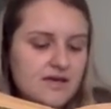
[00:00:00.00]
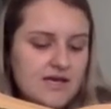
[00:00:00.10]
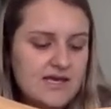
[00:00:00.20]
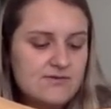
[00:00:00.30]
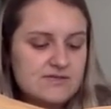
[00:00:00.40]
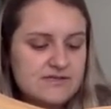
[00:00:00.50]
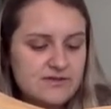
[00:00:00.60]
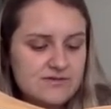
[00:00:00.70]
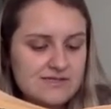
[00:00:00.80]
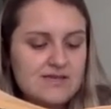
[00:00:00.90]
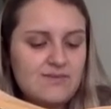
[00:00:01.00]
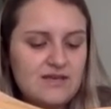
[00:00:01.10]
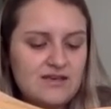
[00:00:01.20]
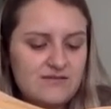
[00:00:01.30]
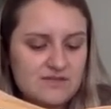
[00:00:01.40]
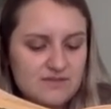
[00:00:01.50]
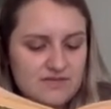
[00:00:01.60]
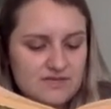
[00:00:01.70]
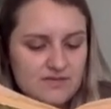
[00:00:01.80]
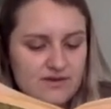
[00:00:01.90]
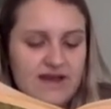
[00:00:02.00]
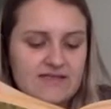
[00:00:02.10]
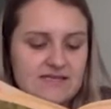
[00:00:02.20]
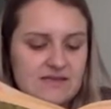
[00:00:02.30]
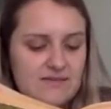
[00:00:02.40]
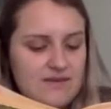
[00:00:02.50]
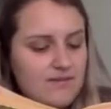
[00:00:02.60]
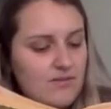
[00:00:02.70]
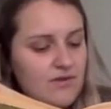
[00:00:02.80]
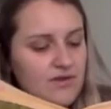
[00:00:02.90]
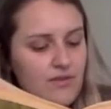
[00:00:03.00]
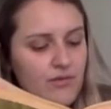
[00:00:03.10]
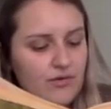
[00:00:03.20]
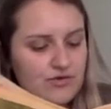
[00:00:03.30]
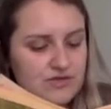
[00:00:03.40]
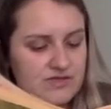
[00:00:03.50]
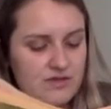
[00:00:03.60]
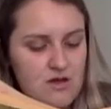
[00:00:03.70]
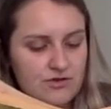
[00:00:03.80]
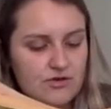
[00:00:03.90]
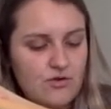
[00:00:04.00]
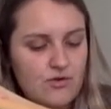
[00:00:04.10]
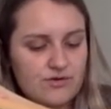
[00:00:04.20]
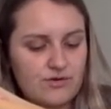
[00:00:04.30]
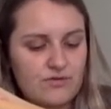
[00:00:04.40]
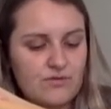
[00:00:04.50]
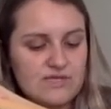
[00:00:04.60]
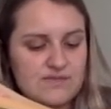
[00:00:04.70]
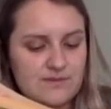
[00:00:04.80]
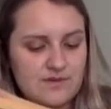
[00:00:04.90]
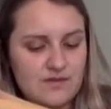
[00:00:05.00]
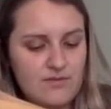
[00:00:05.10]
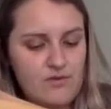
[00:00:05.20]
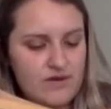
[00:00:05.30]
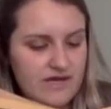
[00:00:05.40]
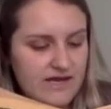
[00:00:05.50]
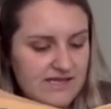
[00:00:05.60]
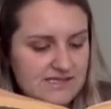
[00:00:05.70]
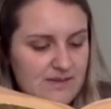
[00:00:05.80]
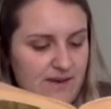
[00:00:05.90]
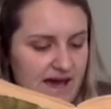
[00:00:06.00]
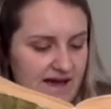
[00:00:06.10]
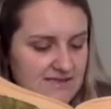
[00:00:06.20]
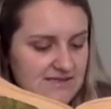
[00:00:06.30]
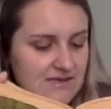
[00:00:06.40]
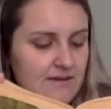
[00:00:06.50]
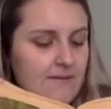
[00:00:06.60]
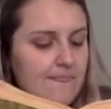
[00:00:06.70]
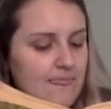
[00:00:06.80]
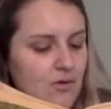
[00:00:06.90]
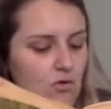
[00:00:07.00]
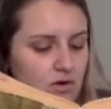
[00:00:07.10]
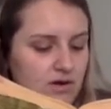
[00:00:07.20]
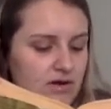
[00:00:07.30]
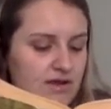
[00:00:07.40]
He was too sleepy even to be surprised that the people in the portraits along the corridor whispered and pointed as they passed, or